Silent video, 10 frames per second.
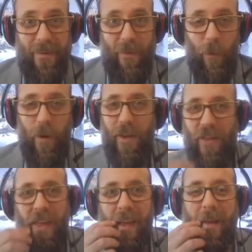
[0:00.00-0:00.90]
What do you
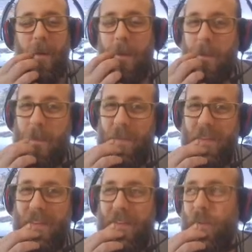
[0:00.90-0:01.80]
think?
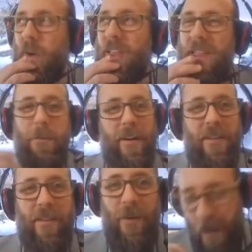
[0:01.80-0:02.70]
What do you think
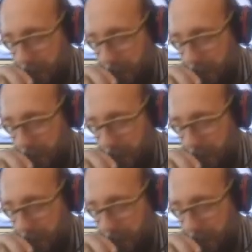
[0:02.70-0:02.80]
Buck's doing?